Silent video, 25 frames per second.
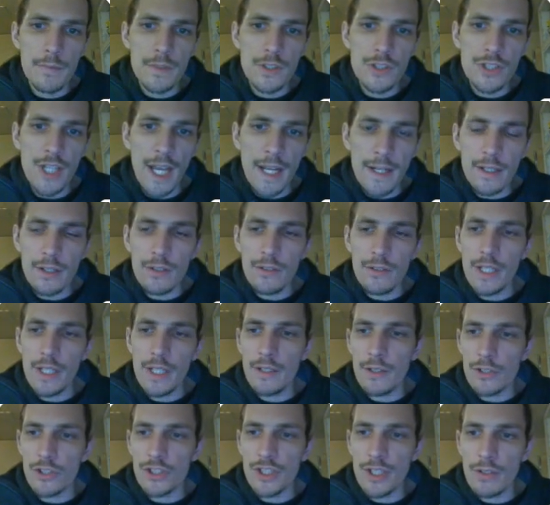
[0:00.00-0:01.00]
technically
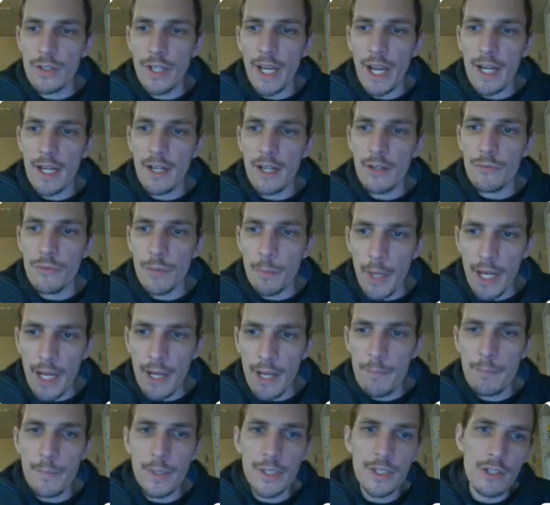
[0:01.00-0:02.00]
they're still getting it from
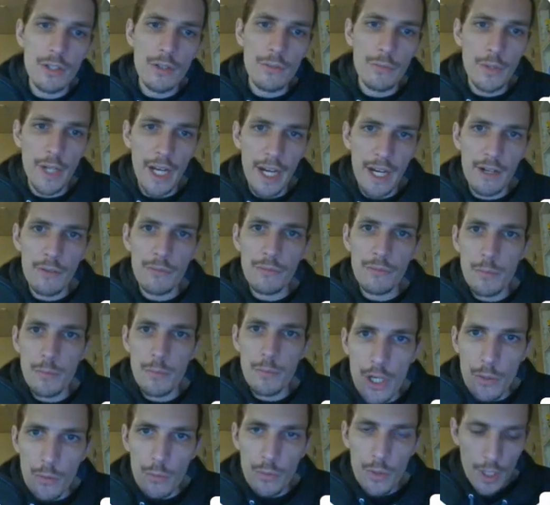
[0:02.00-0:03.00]
him, but they're getting it from
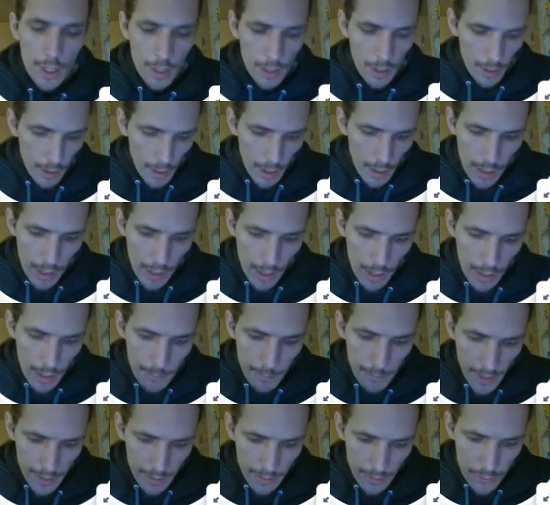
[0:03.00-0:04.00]
you.
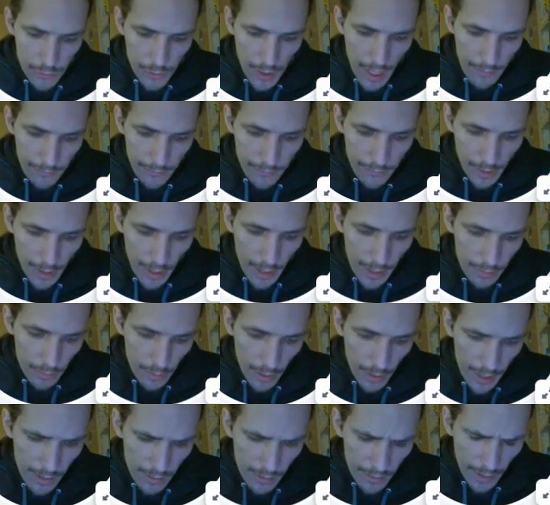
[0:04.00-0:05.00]
And the traffic, I
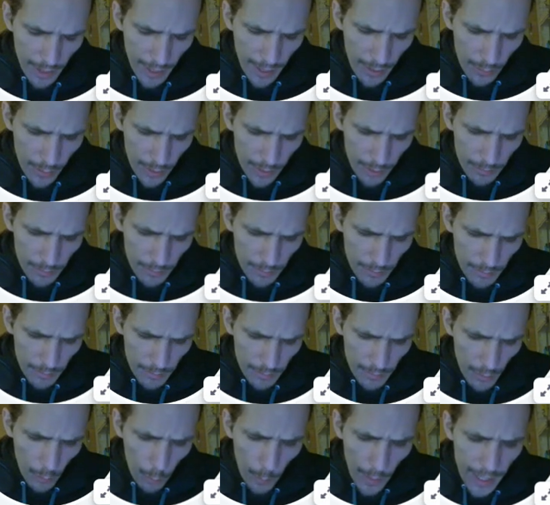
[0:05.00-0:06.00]
don't know how he,
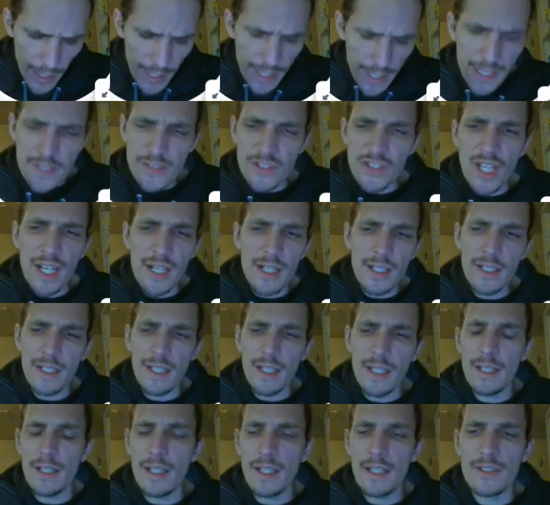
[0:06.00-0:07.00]
the way he said
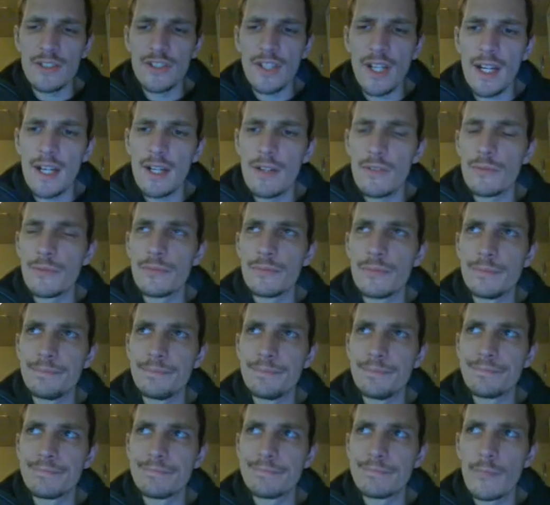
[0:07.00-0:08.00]
it's kind of,
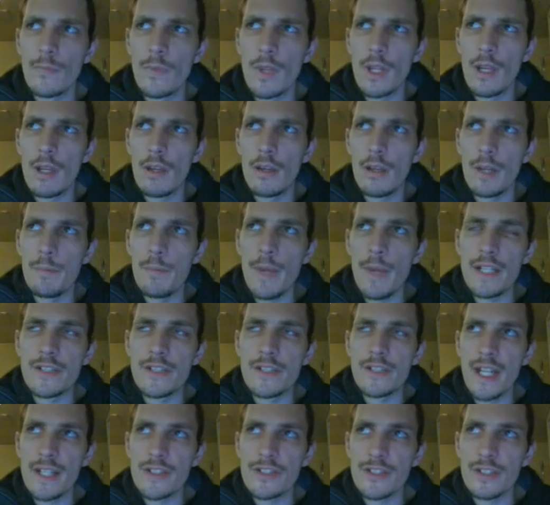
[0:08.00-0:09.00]
it made
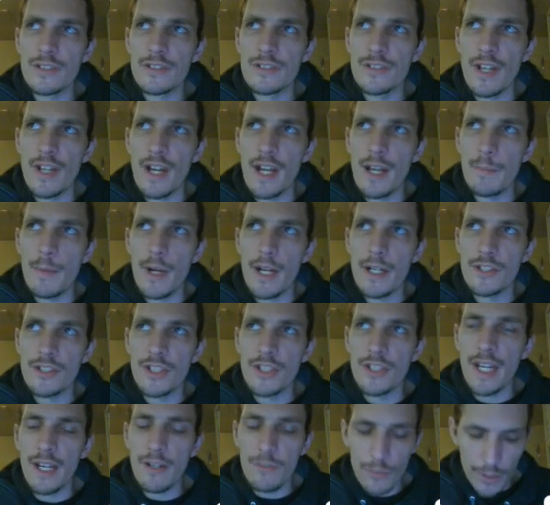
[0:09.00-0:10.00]
sense at the time. I just
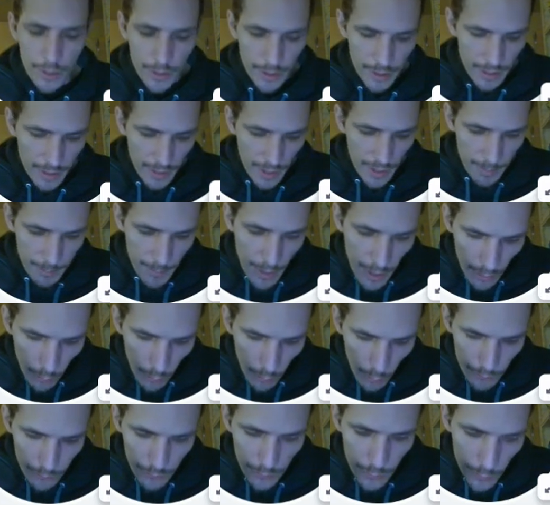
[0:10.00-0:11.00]
can't really. I'm not
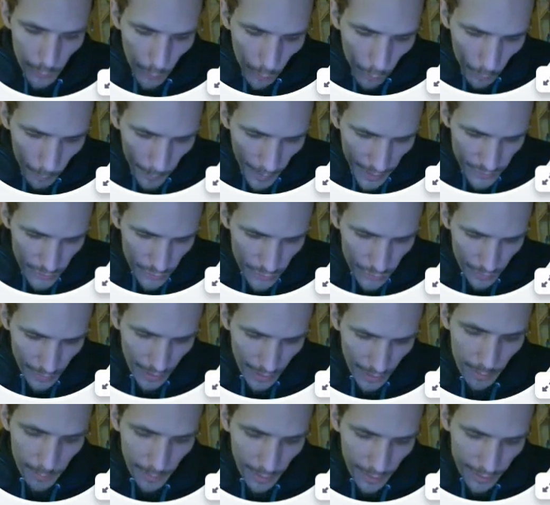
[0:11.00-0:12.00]
going through the whole message right
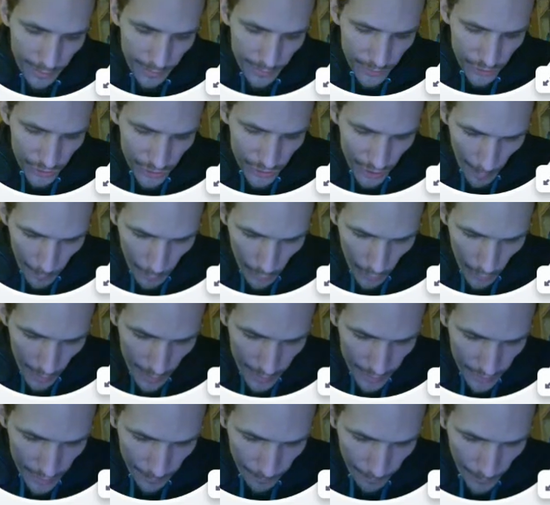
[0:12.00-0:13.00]
now. I'm kind of
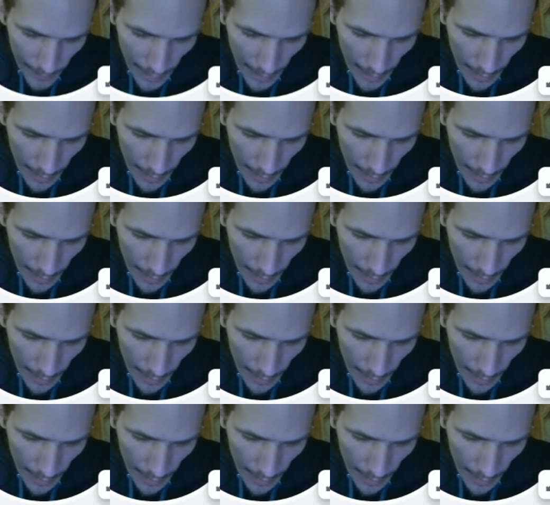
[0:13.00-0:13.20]
summarizing.